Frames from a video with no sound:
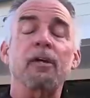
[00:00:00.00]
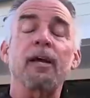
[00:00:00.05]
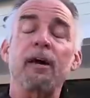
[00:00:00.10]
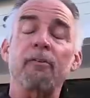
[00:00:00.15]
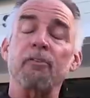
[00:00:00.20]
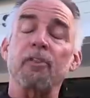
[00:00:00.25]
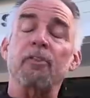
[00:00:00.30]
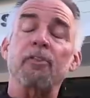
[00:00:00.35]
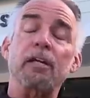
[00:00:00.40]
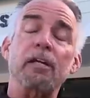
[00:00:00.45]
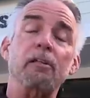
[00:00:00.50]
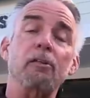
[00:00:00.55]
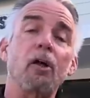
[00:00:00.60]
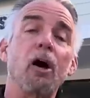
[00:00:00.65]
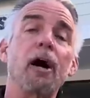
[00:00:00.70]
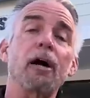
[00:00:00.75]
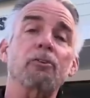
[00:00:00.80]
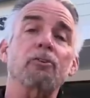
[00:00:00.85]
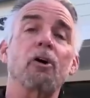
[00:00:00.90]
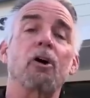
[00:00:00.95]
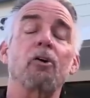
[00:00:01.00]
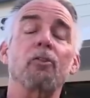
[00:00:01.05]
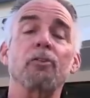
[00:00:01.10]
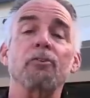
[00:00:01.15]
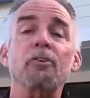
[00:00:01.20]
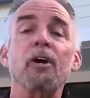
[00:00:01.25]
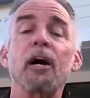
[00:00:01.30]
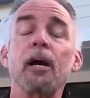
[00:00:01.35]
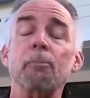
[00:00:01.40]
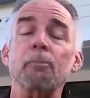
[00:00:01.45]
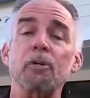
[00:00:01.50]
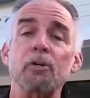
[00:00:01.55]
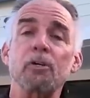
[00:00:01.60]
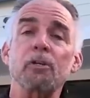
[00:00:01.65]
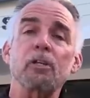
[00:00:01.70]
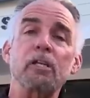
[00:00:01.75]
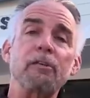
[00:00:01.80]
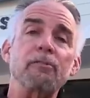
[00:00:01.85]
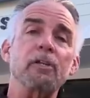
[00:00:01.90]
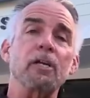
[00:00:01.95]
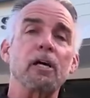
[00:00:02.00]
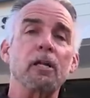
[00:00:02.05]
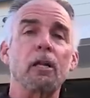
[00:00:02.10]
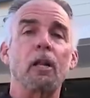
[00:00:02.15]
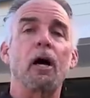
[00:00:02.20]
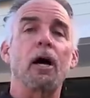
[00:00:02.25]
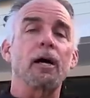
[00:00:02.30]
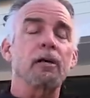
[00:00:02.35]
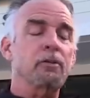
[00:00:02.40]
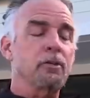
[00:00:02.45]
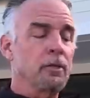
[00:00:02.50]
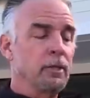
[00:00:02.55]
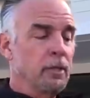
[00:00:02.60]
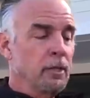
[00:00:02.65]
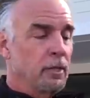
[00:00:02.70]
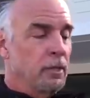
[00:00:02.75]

to have the thing locked all the time. You can leave it unlocked,